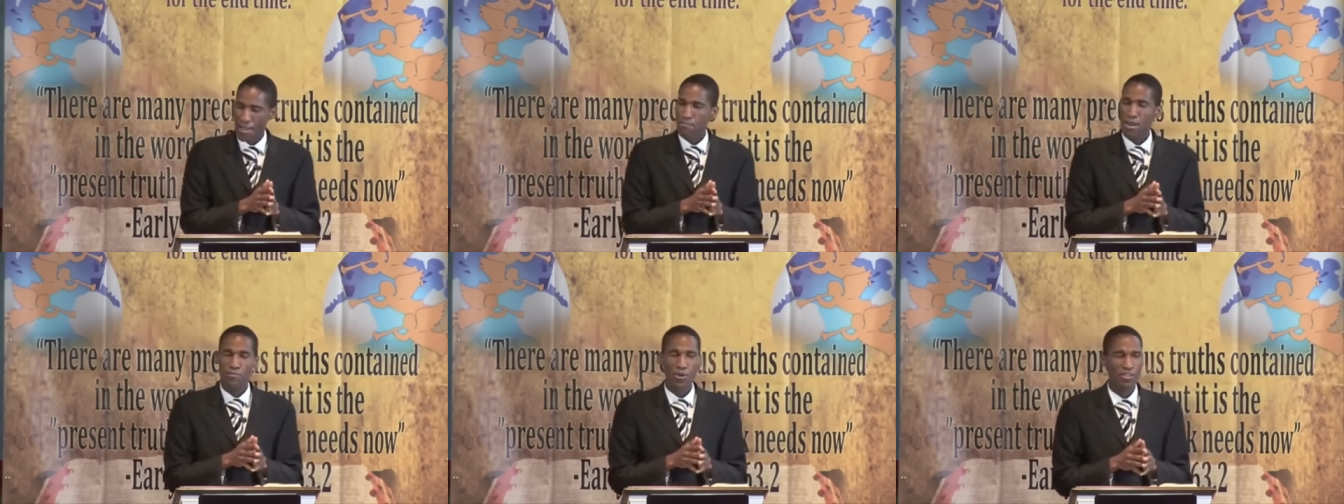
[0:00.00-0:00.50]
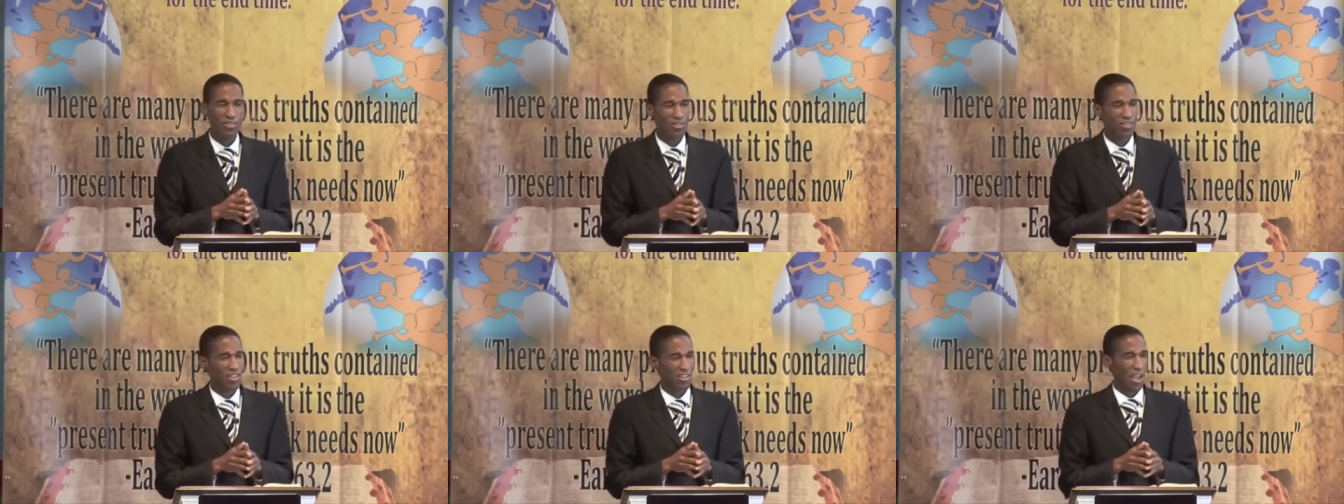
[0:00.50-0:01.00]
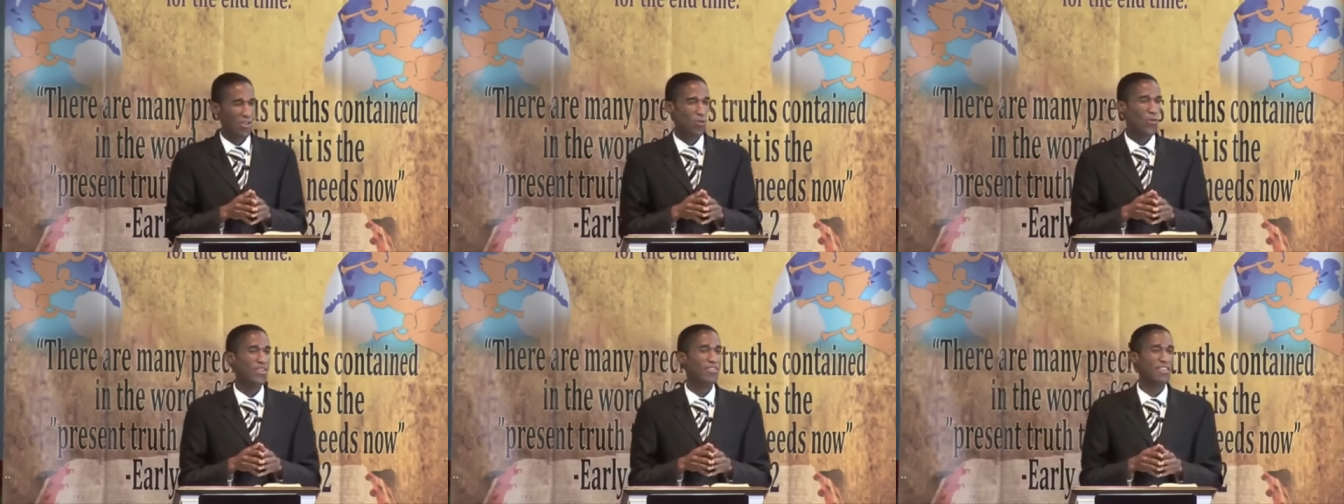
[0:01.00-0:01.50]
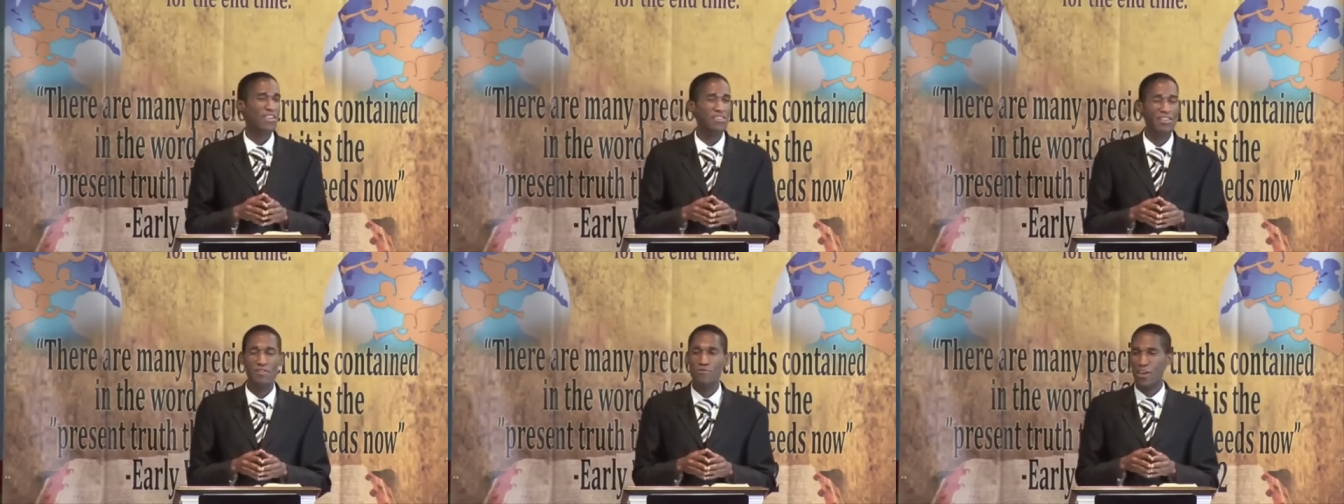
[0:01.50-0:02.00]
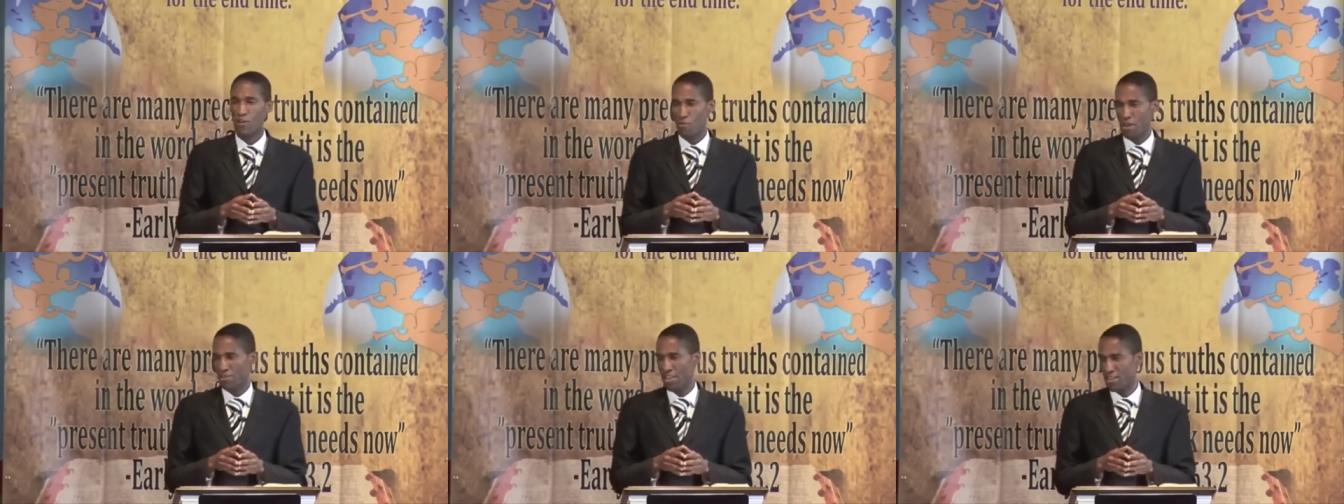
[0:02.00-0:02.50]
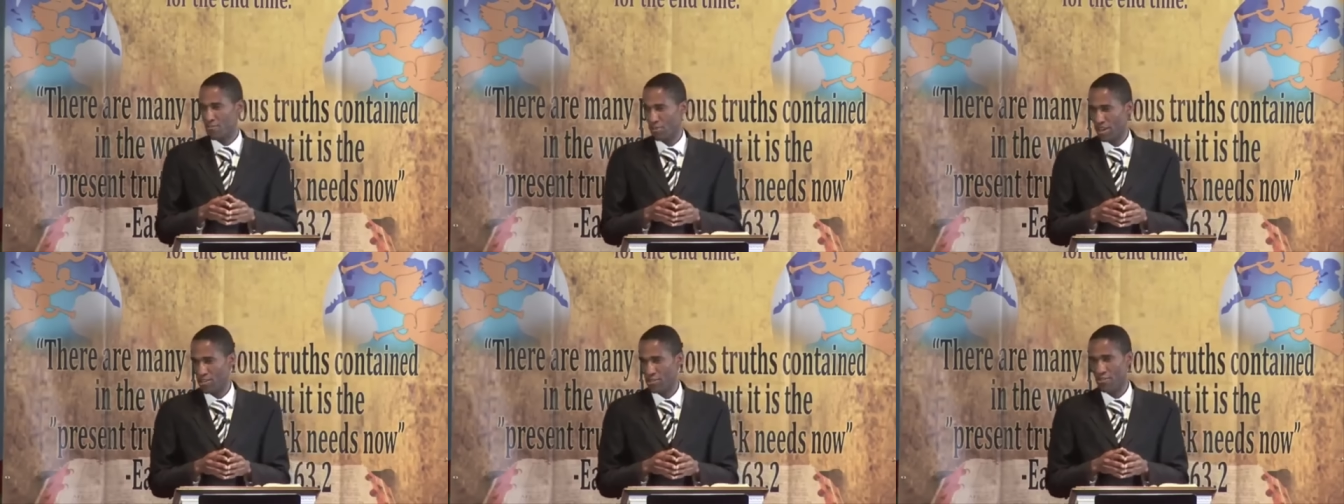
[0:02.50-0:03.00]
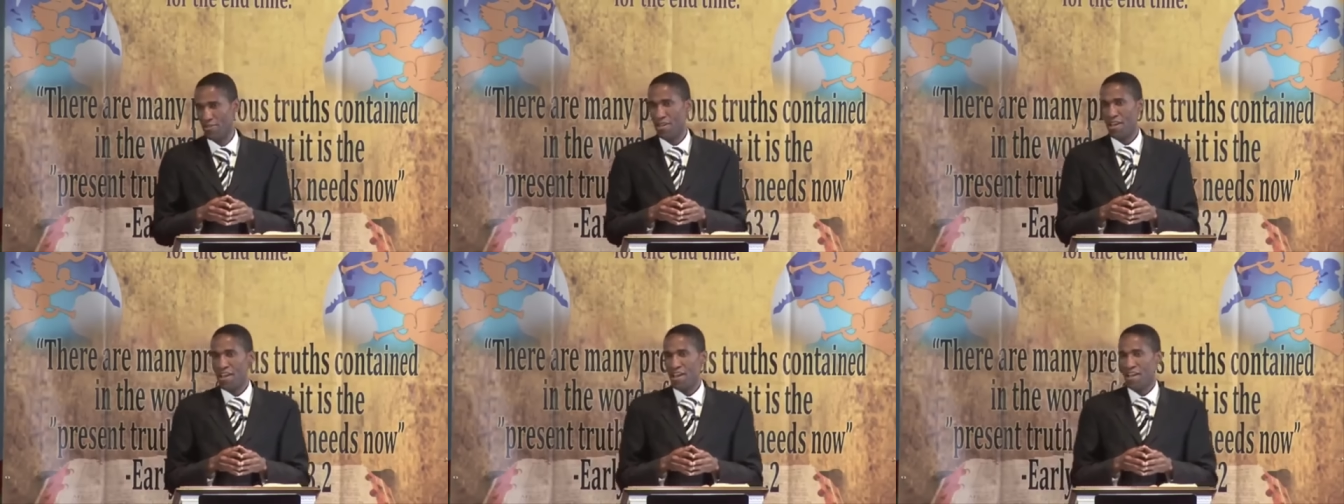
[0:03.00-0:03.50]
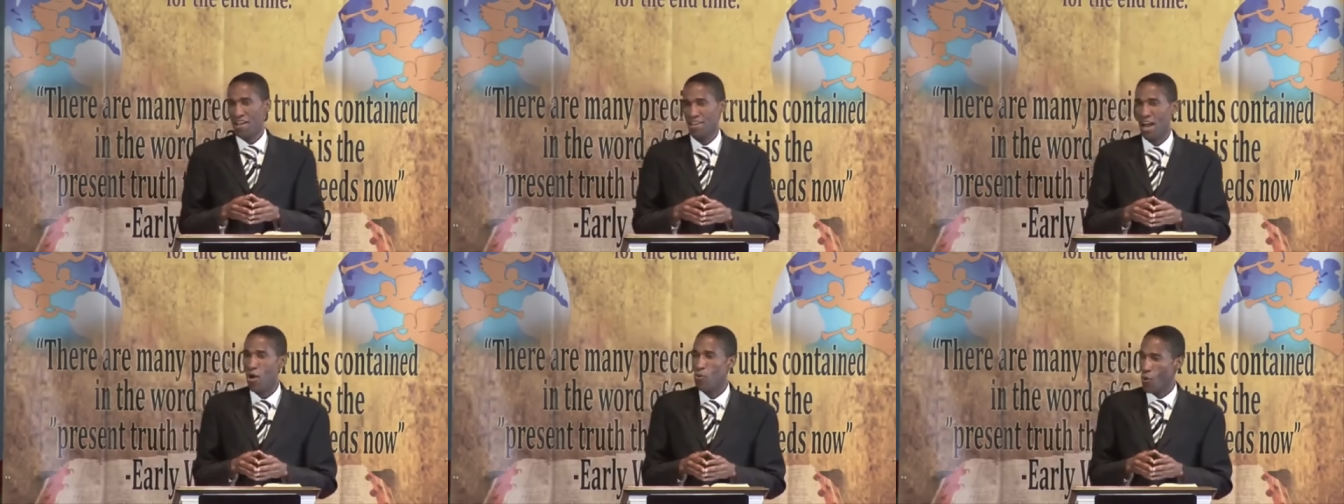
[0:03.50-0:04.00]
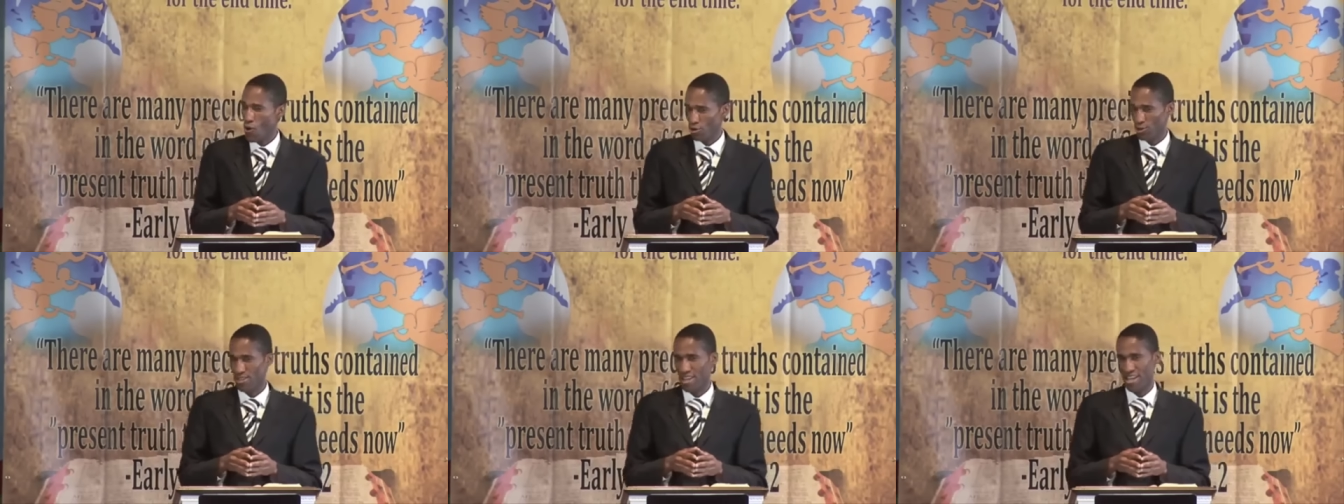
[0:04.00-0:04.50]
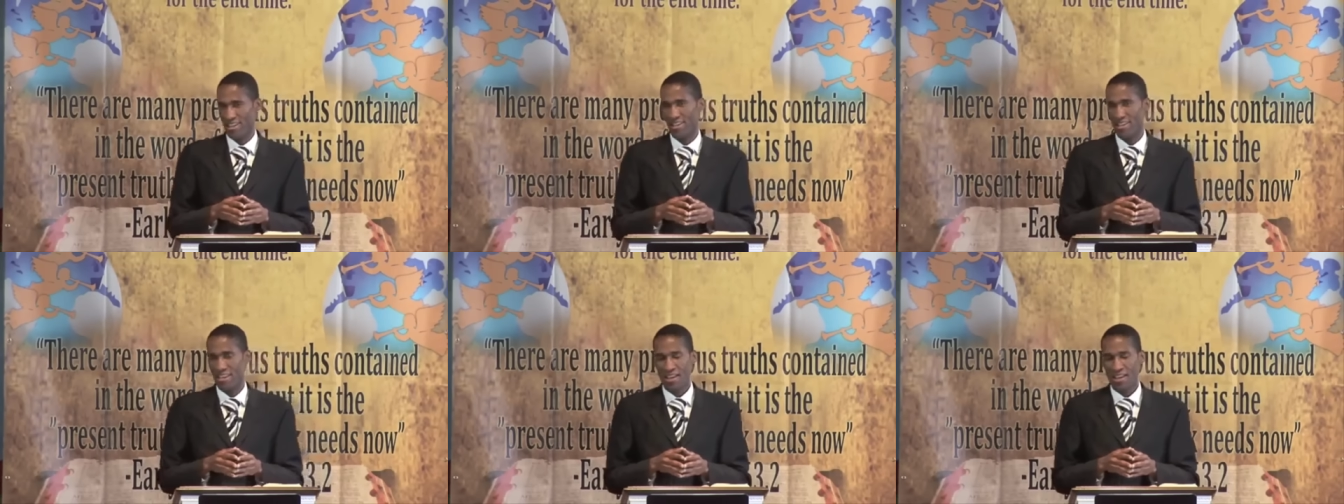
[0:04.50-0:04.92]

My brothers and sisters, as we see the development taking place in our world today,